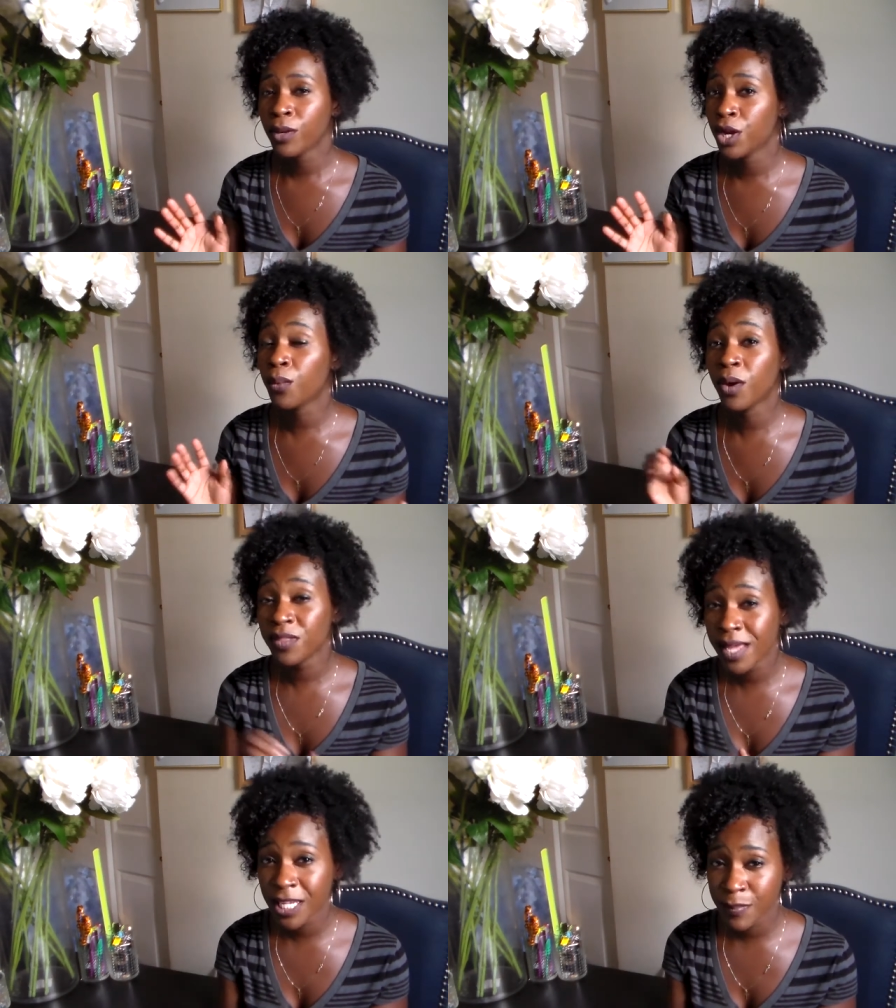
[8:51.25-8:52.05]
you know
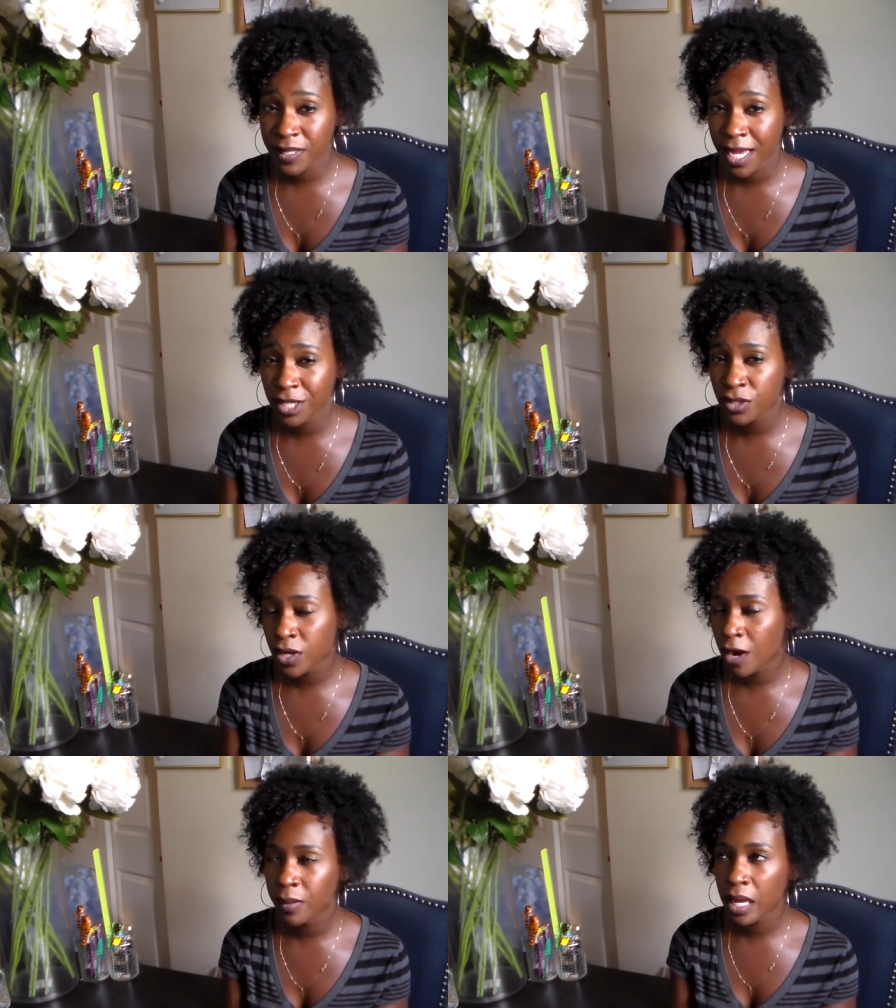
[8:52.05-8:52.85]
what the
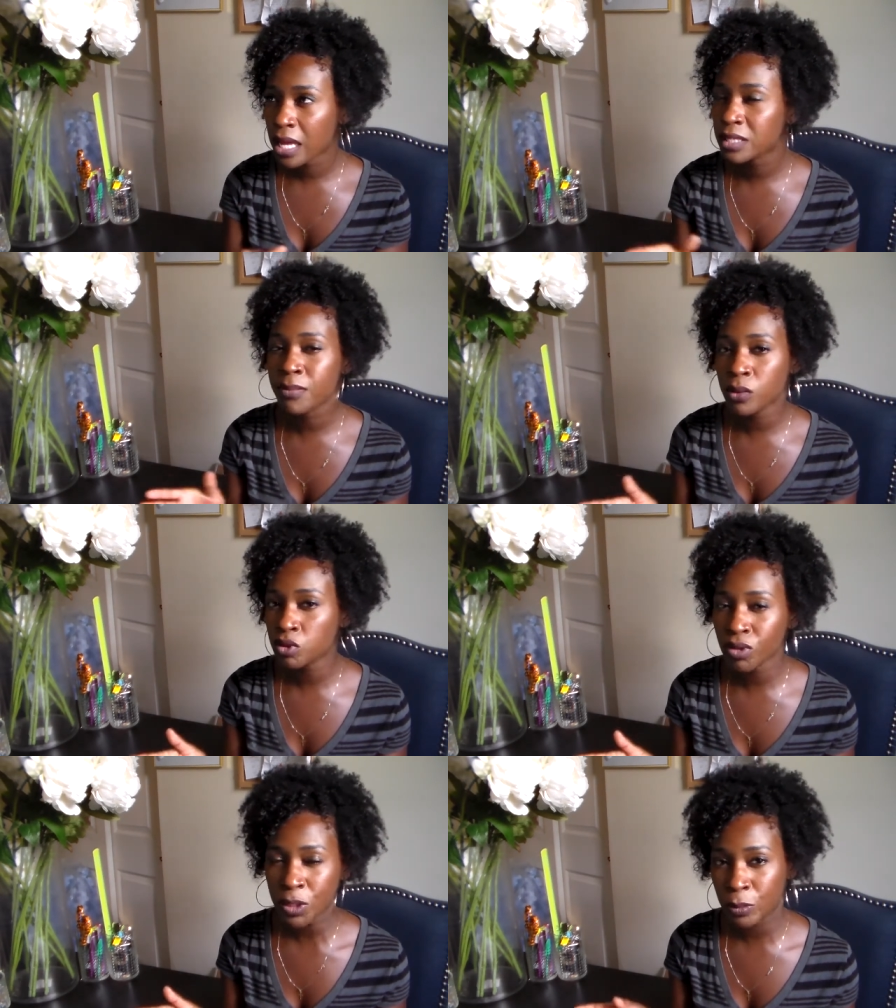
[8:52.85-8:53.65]
expectations are because
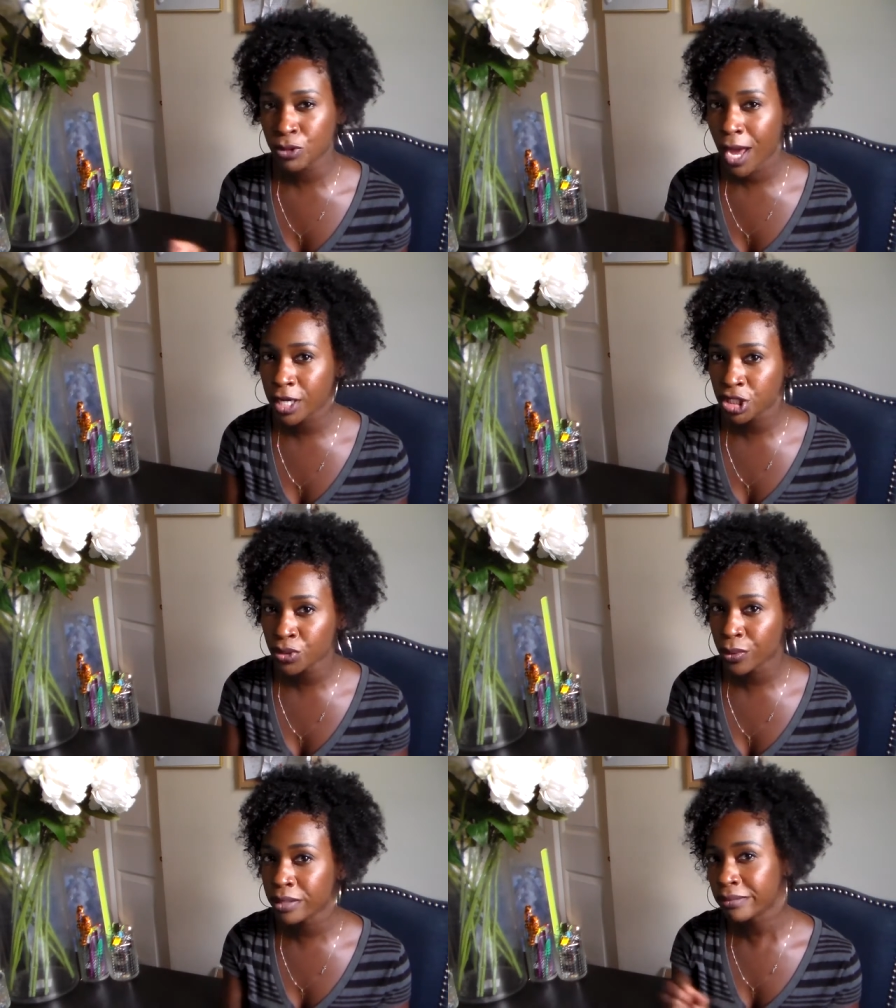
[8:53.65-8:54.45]
most students will try to
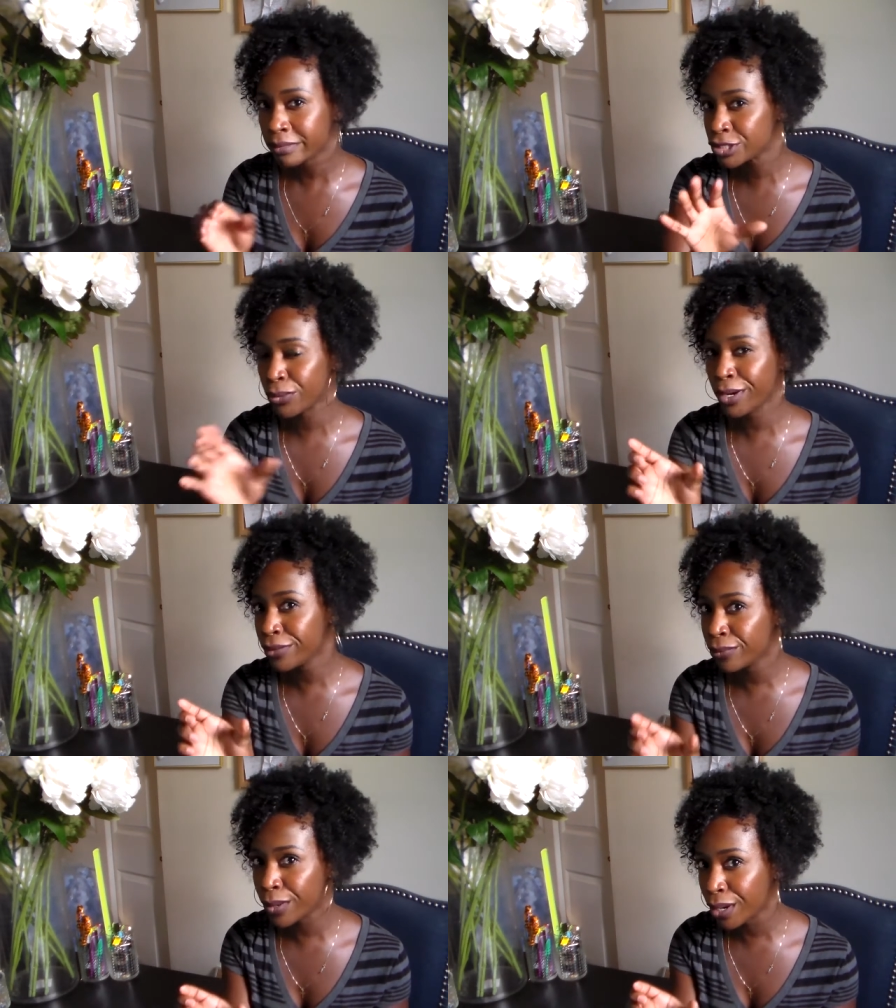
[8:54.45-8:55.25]
short
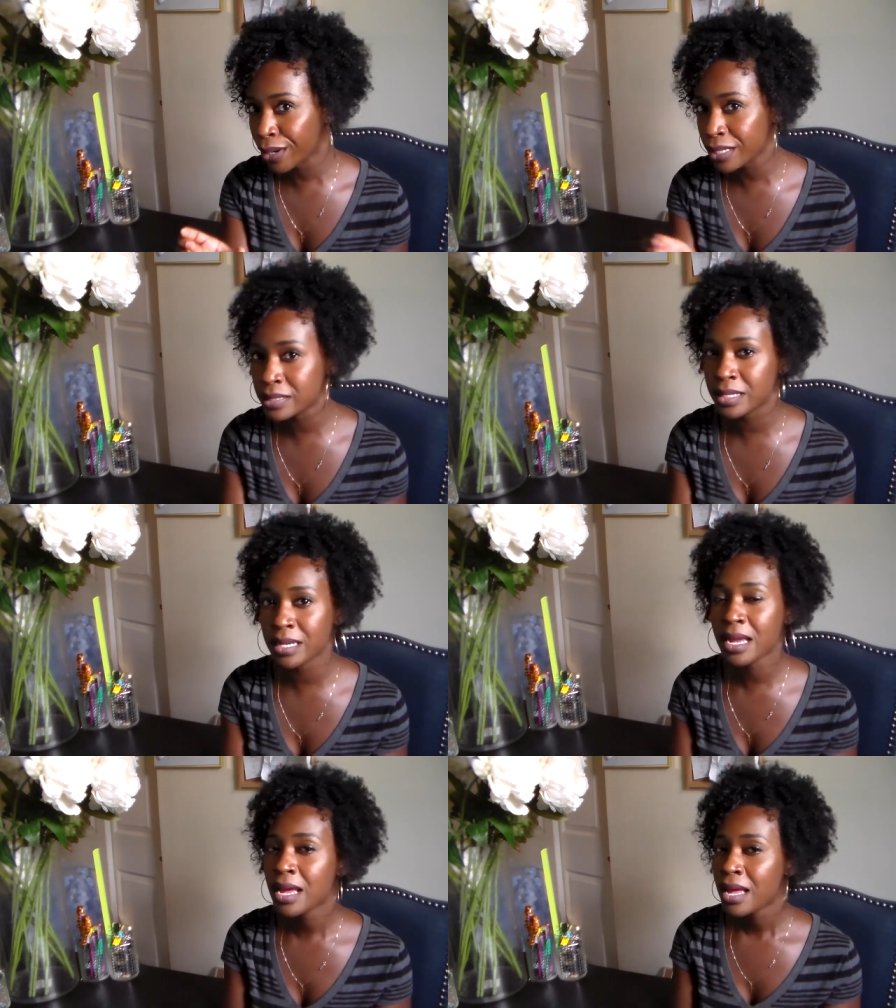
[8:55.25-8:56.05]
shorten the words
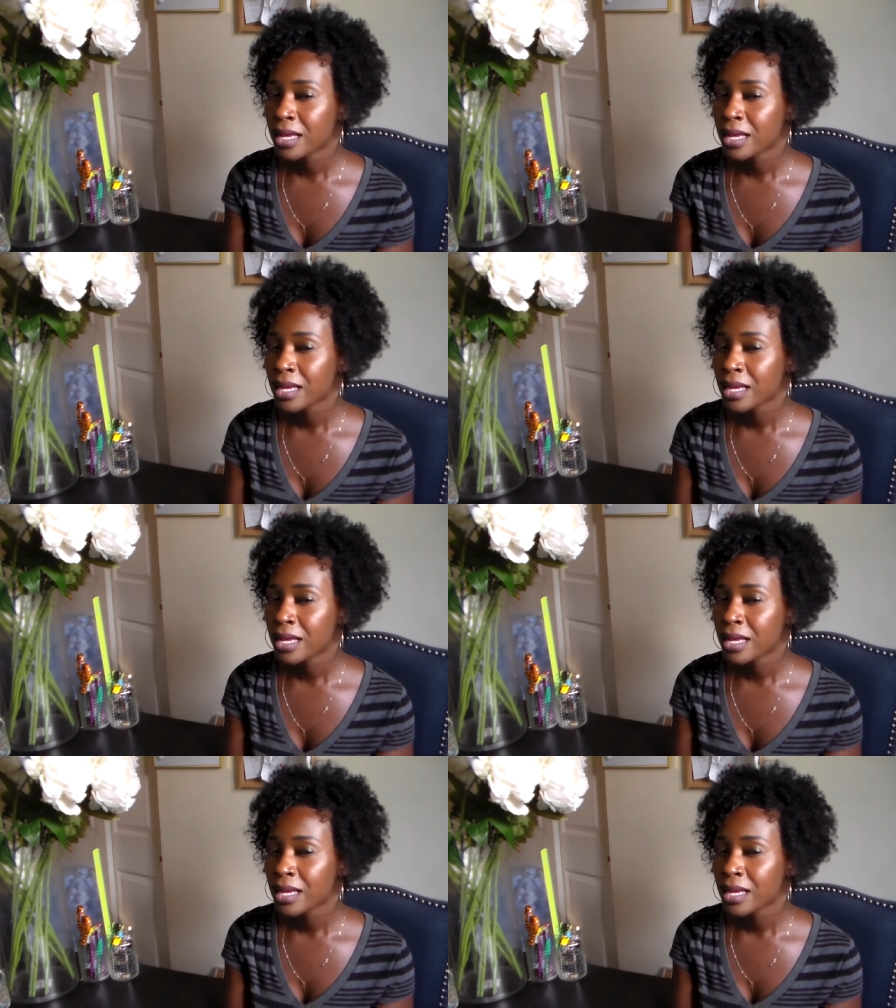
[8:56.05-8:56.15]
and